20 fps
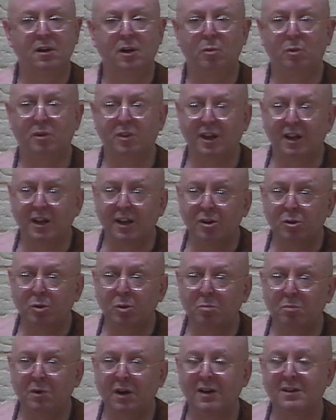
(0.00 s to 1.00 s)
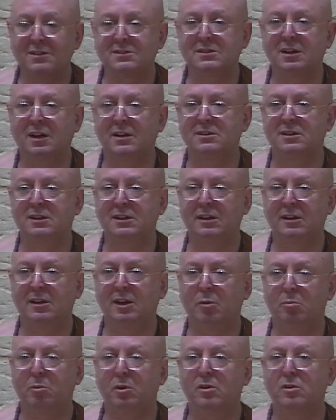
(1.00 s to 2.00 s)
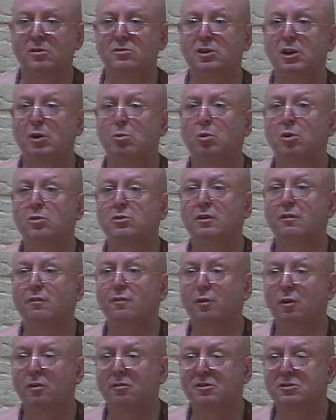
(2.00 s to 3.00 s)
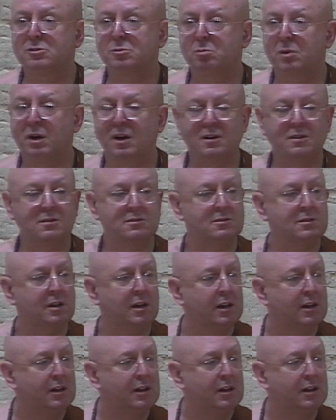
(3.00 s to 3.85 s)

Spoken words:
with a little monk's hut in there, because he wanted forest monks